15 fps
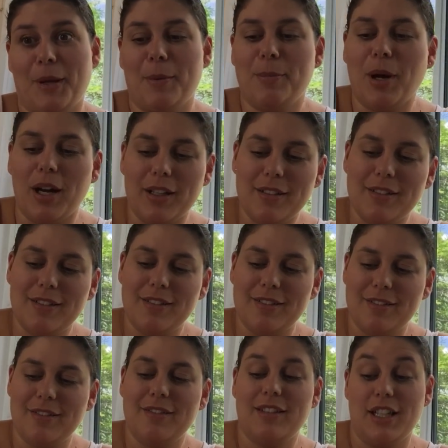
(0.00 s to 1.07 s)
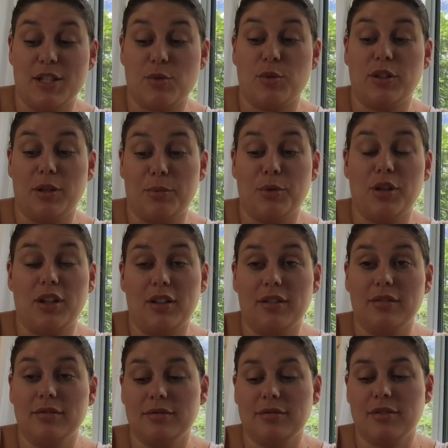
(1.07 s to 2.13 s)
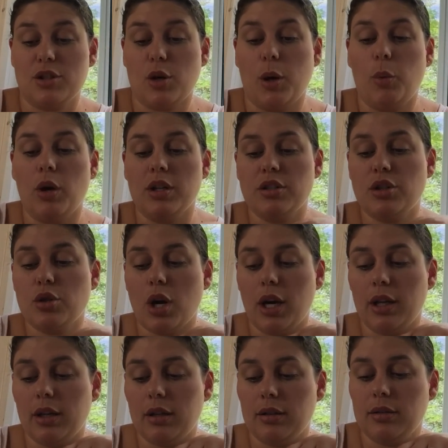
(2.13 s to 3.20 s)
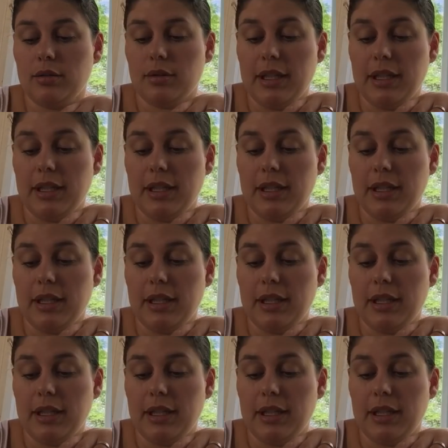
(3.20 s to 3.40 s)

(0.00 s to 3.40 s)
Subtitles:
But it's really pretty. So I wanted to try it.